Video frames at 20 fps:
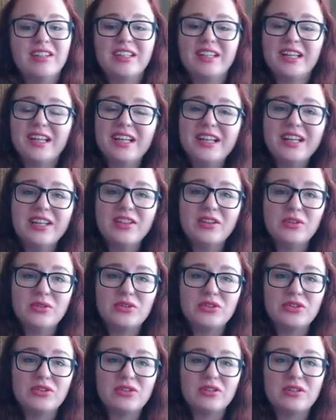getting
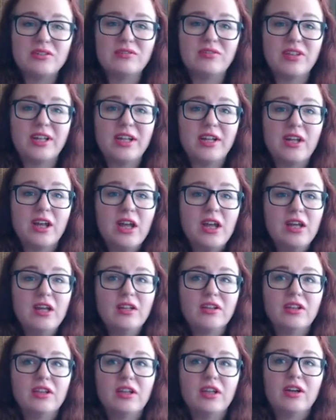those sort of like
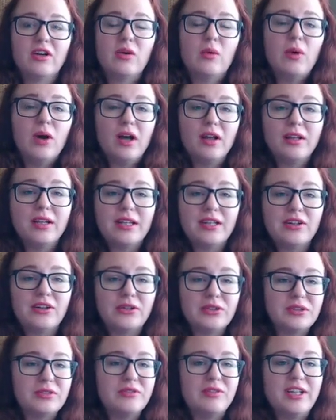the quality
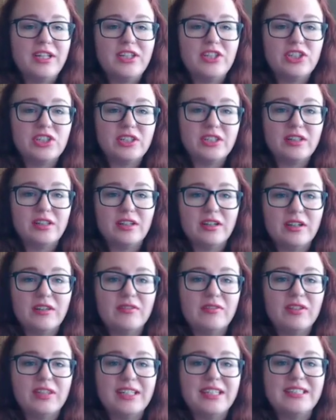cultivation
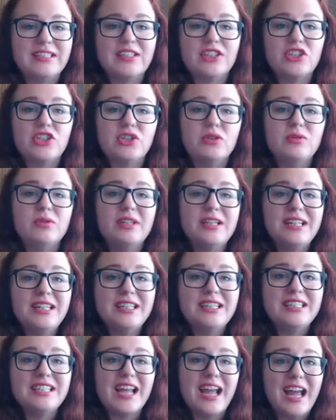of leads that you
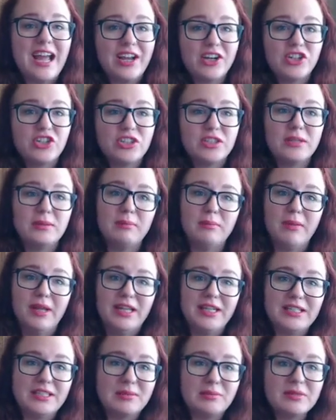need to actually
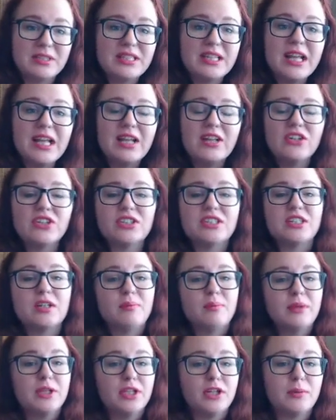make some sales and
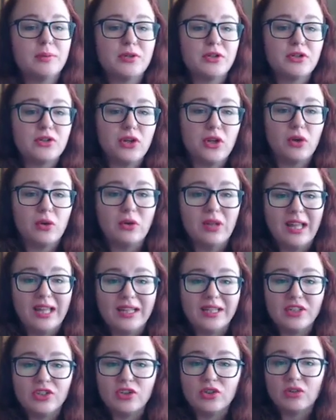to build up your know,
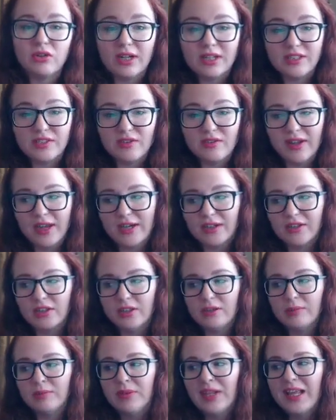like, and trust
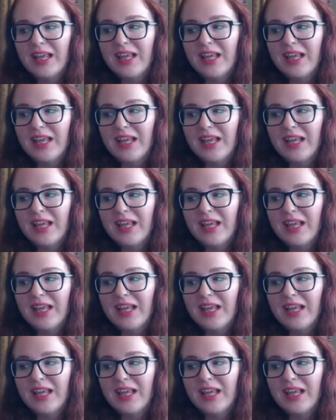factor.